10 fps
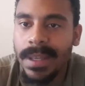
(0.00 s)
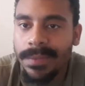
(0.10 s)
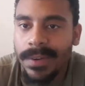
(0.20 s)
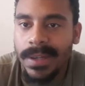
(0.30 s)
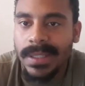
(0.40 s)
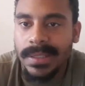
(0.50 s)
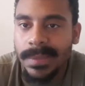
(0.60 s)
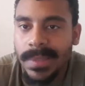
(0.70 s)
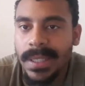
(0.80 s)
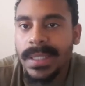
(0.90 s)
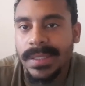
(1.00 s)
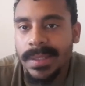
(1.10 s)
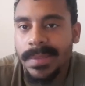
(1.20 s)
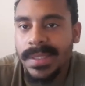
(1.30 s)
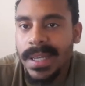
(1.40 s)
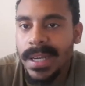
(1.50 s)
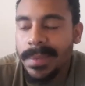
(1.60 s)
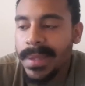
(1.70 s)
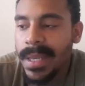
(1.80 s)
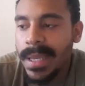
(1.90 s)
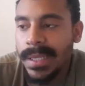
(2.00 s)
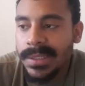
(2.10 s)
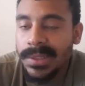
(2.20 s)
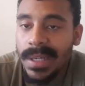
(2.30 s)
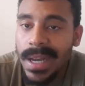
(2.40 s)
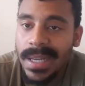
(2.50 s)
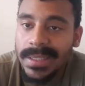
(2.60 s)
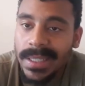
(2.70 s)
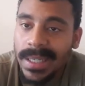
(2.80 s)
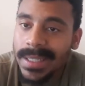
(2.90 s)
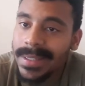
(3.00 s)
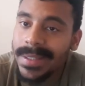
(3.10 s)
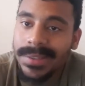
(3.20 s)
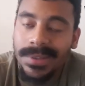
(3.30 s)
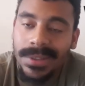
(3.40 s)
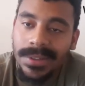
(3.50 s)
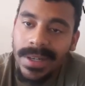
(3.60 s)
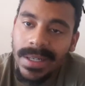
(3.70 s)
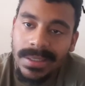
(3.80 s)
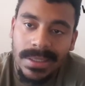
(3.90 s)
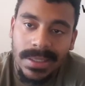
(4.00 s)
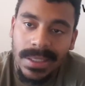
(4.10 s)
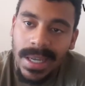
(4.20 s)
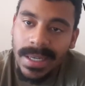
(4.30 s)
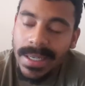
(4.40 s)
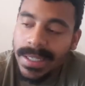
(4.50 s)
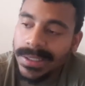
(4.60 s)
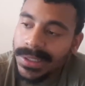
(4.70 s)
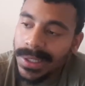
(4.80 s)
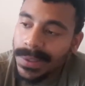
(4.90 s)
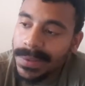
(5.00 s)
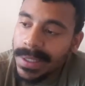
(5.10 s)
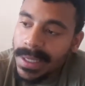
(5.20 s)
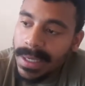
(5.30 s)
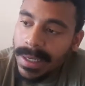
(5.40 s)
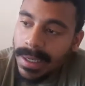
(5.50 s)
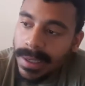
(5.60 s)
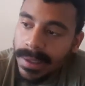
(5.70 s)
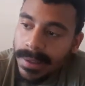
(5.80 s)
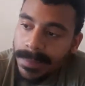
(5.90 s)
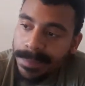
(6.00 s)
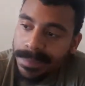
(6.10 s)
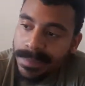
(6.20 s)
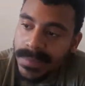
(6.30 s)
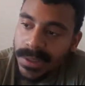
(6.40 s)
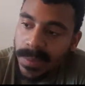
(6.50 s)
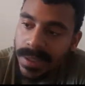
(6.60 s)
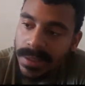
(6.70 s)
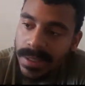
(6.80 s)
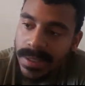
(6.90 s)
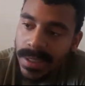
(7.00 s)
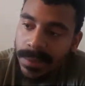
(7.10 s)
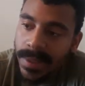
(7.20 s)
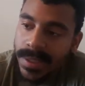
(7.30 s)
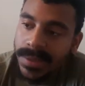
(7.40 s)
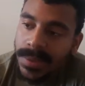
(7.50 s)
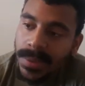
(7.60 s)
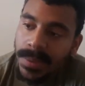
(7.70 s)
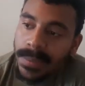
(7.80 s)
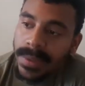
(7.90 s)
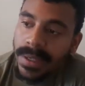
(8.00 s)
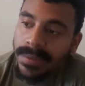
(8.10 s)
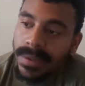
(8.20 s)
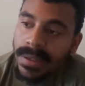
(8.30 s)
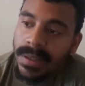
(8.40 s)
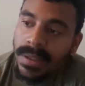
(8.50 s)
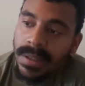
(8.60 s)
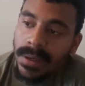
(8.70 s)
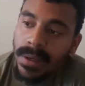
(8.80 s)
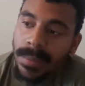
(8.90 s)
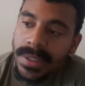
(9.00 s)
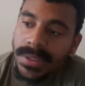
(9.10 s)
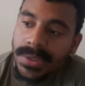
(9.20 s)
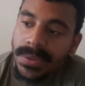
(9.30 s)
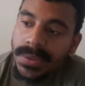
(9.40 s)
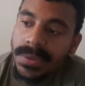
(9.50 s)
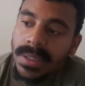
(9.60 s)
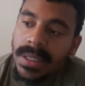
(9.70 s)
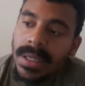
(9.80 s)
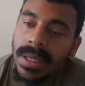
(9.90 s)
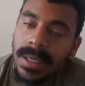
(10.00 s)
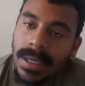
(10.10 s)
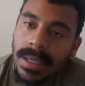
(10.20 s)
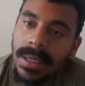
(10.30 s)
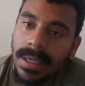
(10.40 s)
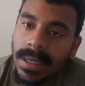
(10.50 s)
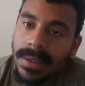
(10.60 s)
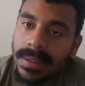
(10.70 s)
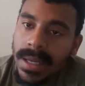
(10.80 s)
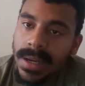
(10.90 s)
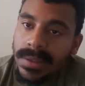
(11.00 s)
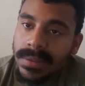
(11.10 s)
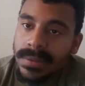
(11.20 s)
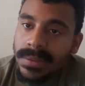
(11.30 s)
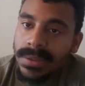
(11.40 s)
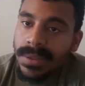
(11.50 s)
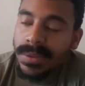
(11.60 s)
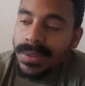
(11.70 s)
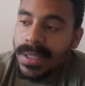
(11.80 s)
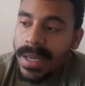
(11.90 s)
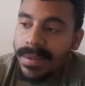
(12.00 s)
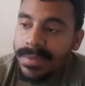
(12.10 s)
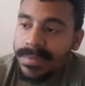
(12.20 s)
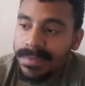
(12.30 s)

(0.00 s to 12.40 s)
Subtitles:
you're in the summertime and it's on a hot day, it's going to create just a lot of heat. So just wearing like tiny whities or whatever army issue, it'll allow you to have